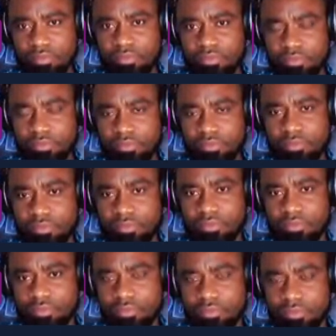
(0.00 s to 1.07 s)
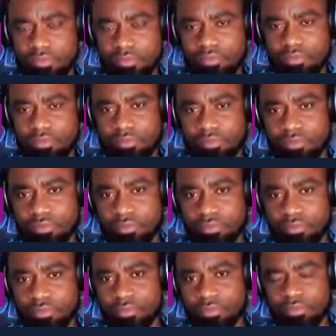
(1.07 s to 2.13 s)

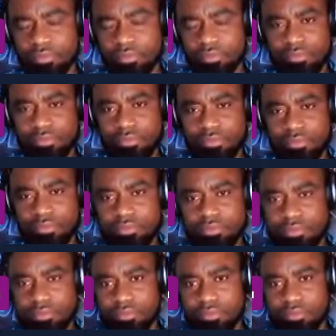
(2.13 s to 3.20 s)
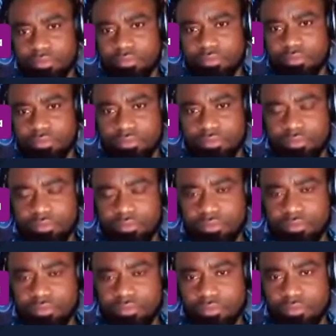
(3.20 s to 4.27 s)

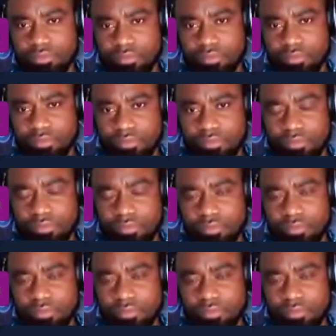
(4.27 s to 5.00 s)
(silent)